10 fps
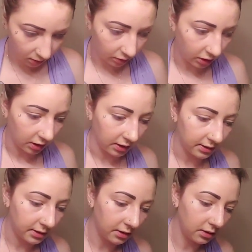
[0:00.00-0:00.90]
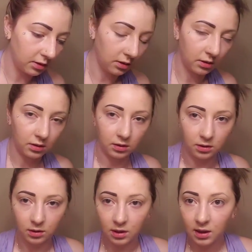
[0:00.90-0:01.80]
Oh goodness,
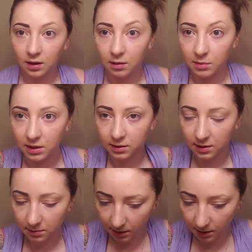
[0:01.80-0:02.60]
I missed is